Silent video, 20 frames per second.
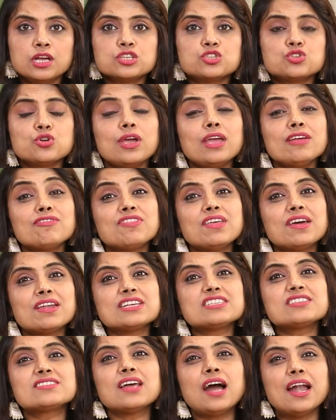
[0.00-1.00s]
So if there
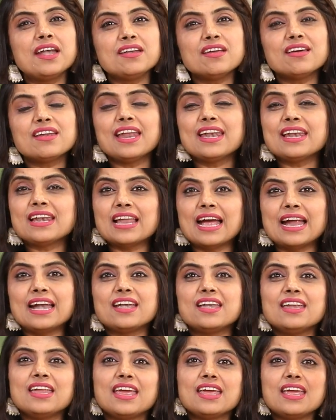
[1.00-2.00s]
is thunder and
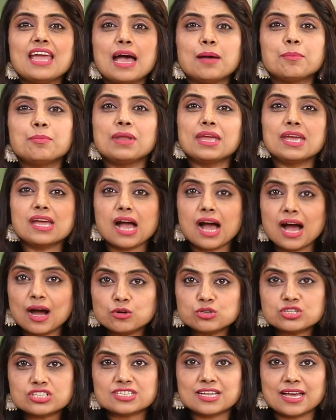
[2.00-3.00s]
lightning happening
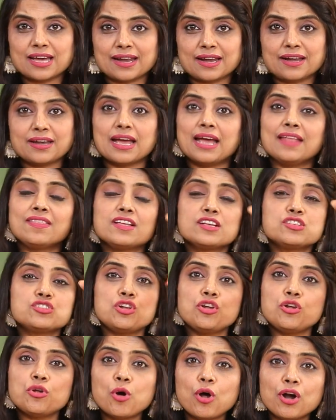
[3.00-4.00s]
outside and there's
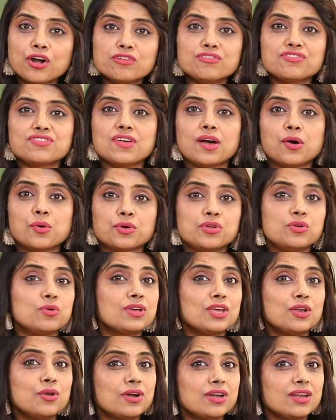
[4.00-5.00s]
a lot of sound you
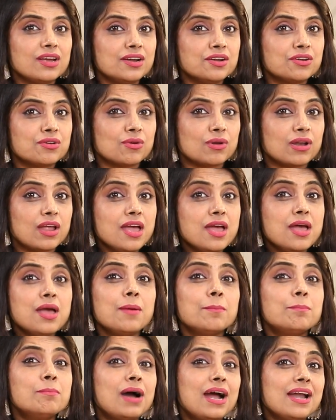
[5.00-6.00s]
cannot control,
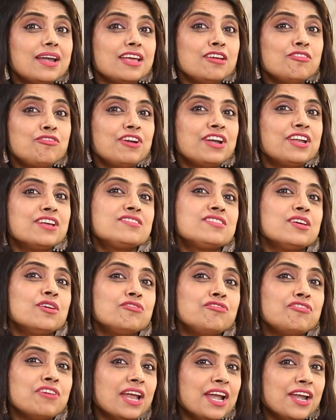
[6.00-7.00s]
but if it is a
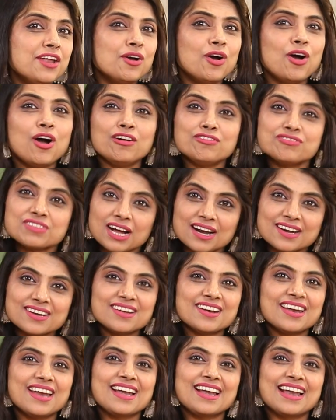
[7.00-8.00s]
video of
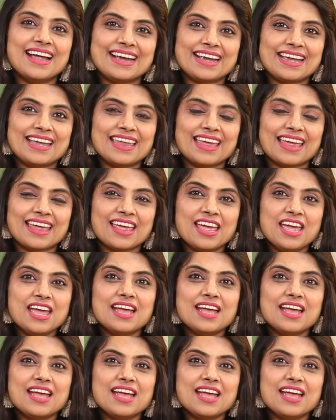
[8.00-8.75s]
thunder and lightning,